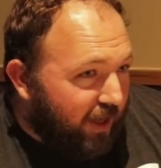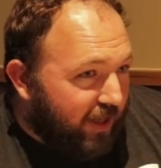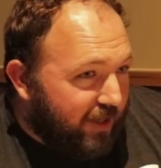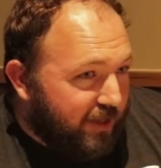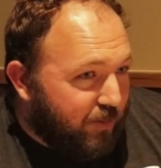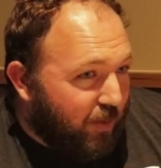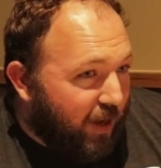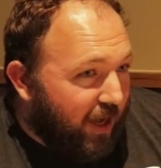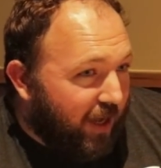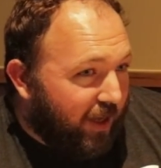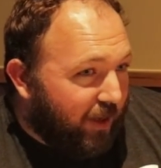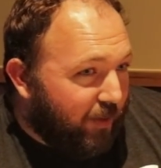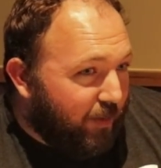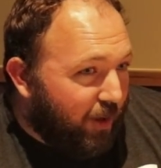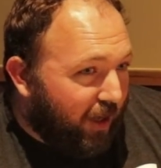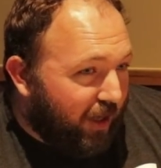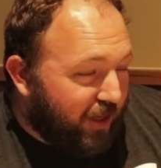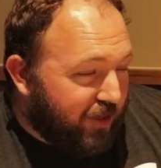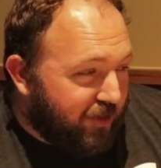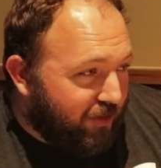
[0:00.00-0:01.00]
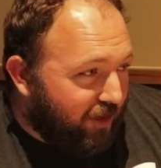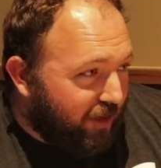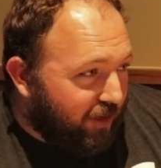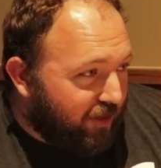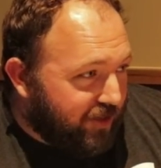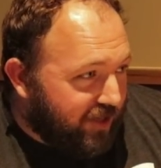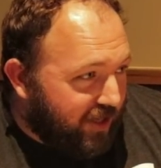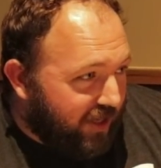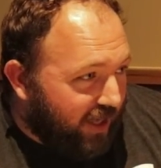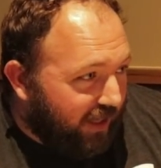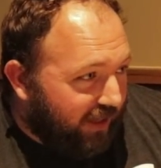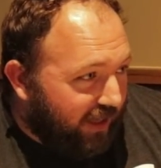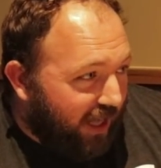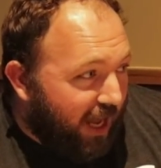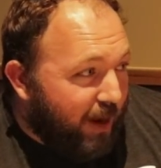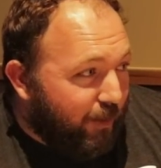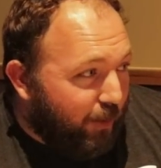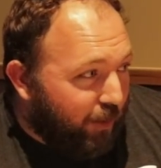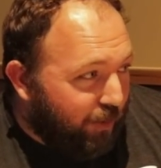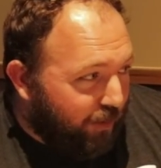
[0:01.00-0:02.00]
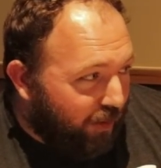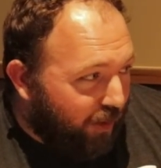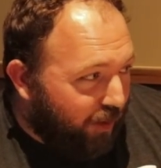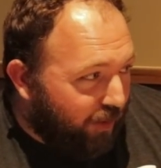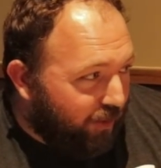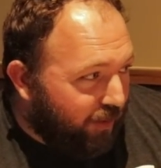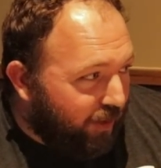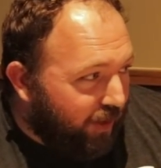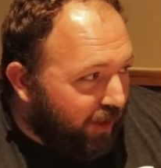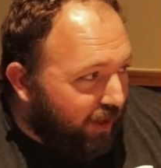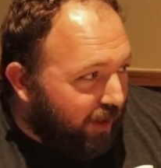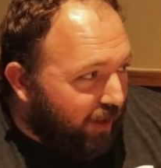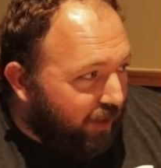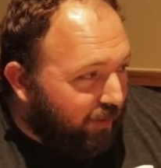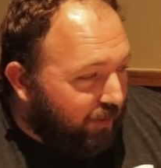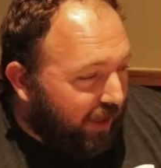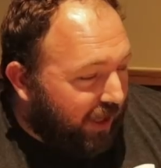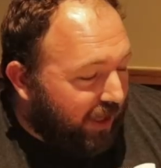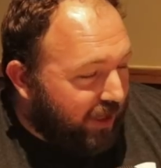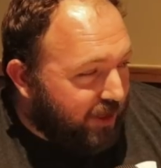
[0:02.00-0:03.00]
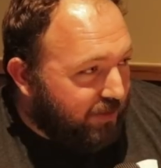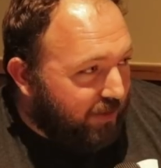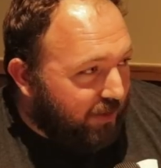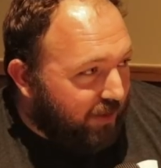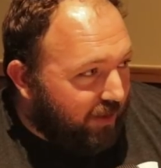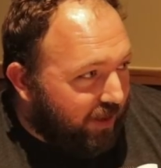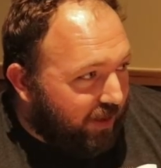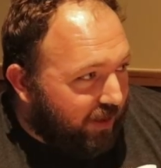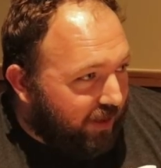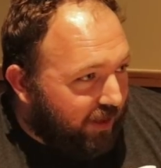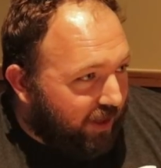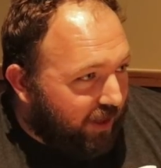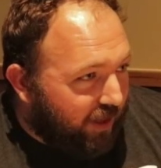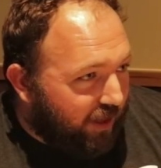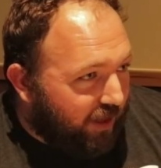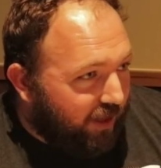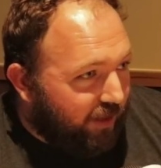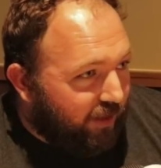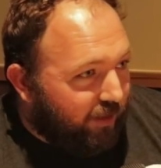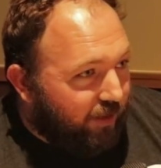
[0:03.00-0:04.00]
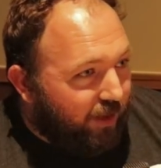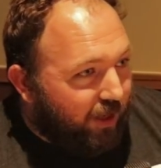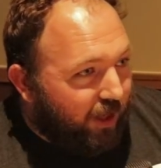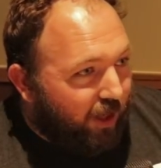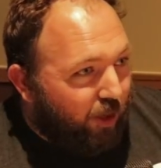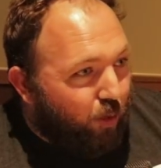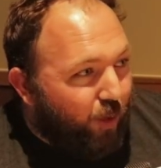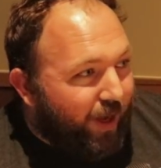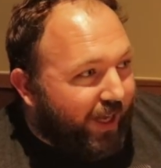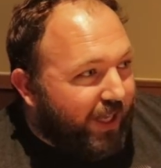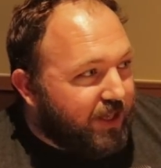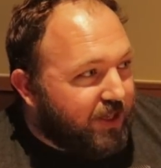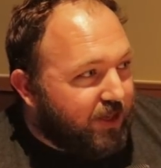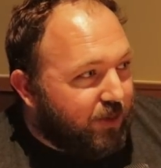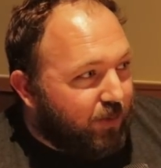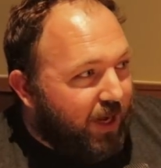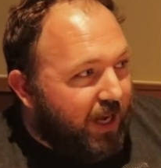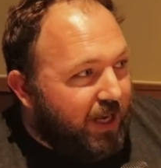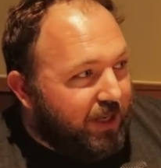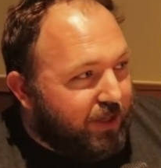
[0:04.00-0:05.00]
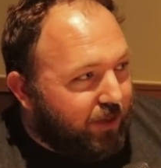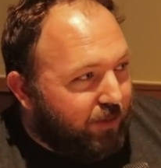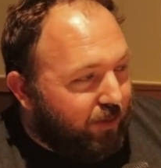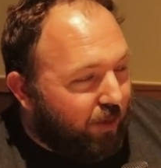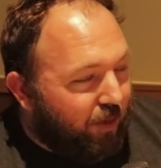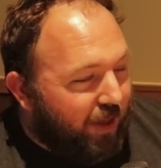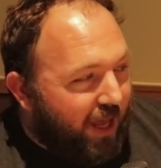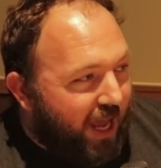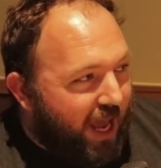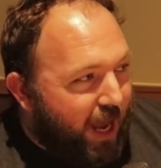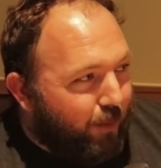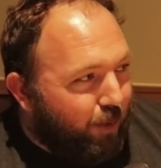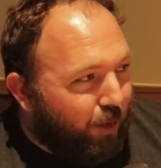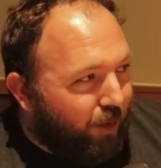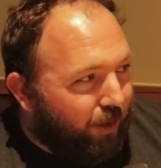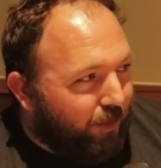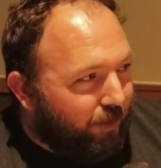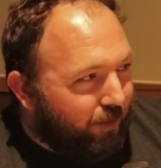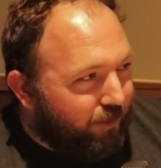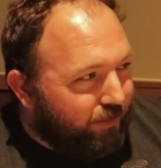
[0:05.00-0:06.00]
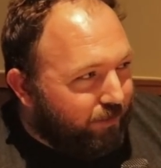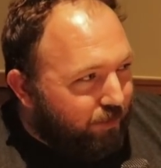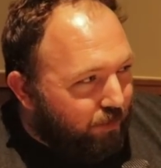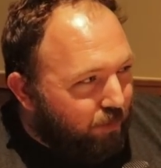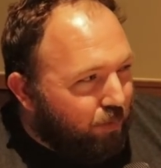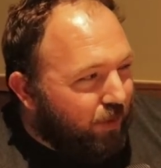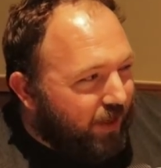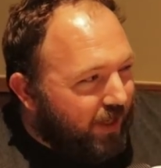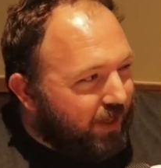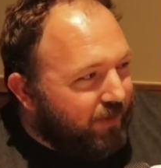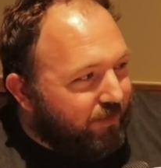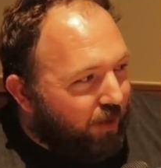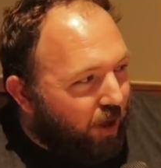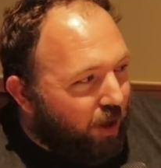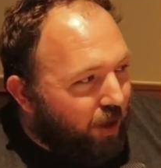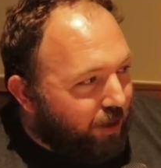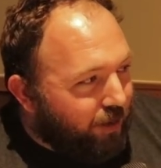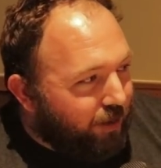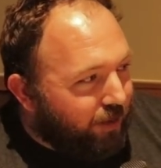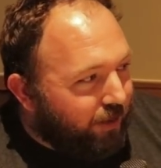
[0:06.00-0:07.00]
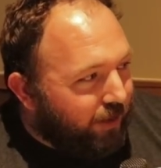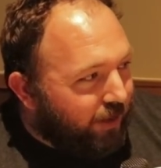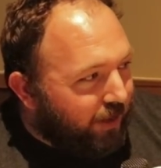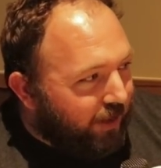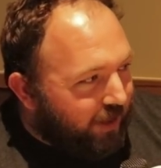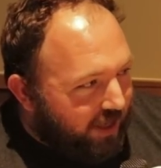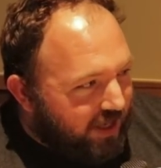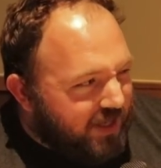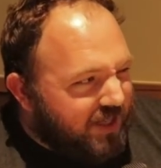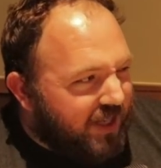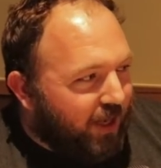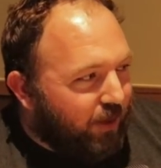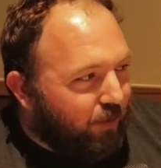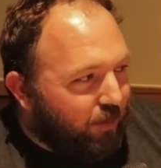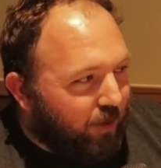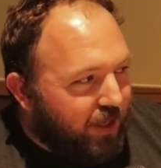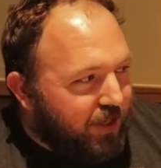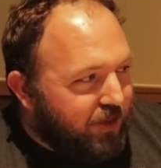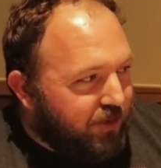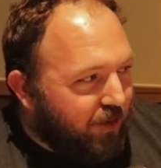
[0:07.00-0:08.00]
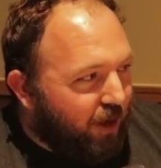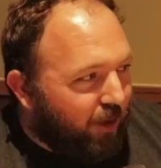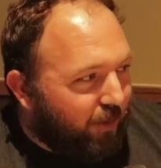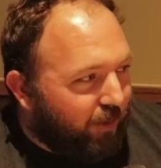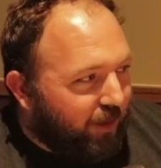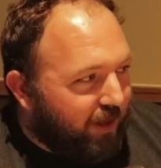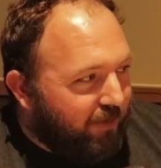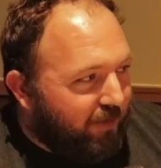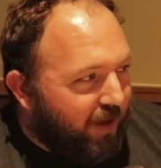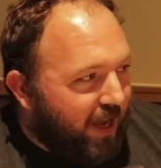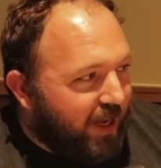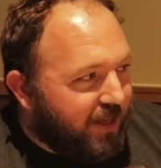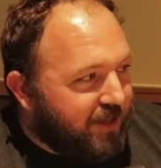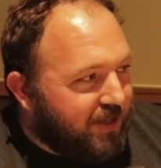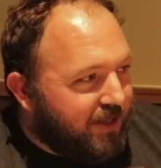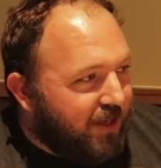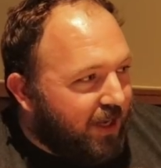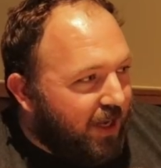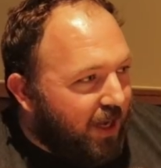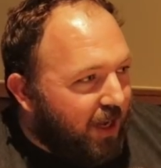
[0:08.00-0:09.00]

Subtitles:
This is why America struggles in like the hammer throw, because the quickest way to throw the hammer pretty far is to get really strong really fast.